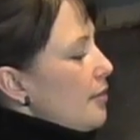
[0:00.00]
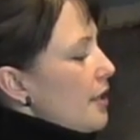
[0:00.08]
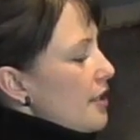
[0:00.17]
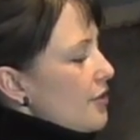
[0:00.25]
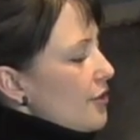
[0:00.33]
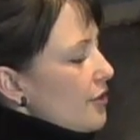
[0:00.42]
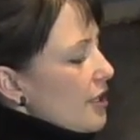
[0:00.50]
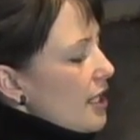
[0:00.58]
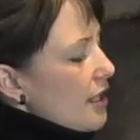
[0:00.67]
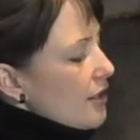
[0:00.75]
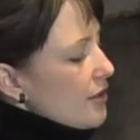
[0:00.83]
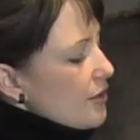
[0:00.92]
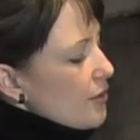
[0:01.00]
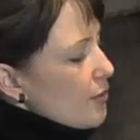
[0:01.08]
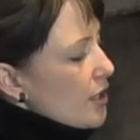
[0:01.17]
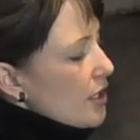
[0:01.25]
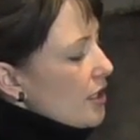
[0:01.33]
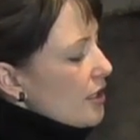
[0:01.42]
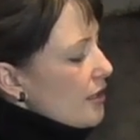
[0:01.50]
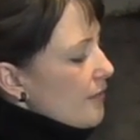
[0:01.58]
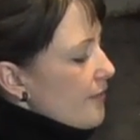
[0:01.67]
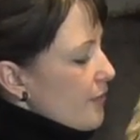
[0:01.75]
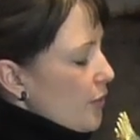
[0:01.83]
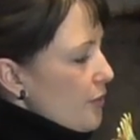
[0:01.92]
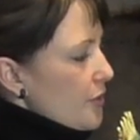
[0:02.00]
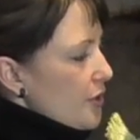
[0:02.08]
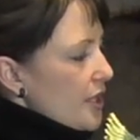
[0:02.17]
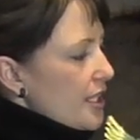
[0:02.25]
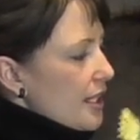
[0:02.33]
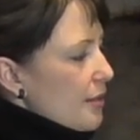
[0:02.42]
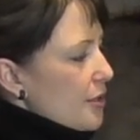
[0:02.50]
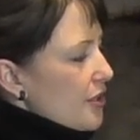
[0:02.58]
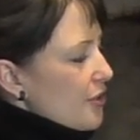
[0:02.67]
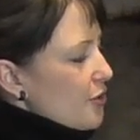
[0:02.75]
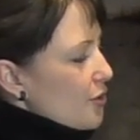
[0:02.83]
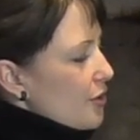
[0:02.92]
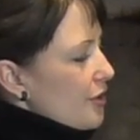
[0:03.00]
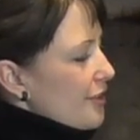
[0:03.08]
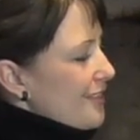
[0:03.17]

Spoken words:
Place your next one. Oh, sorry, tap it on the shoulder.